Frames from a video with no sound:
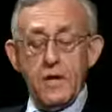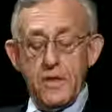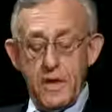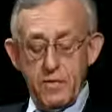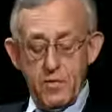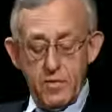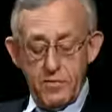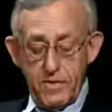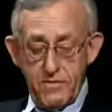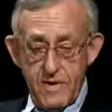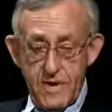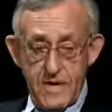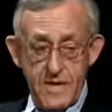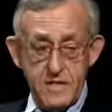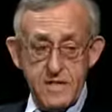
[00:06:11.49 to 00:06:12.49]
They will
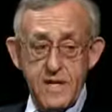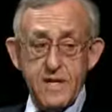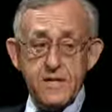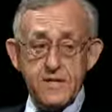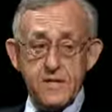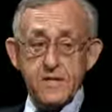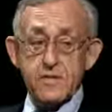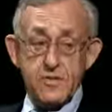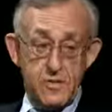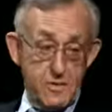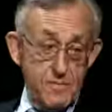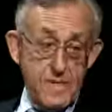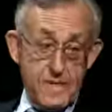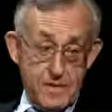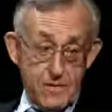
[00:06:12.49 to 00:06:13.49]
provide us access to the
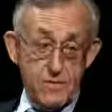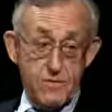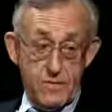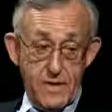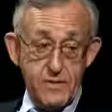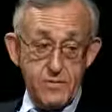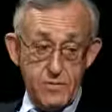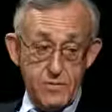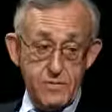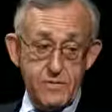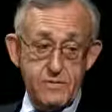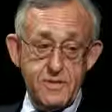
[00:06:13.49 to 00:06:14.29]
medical record,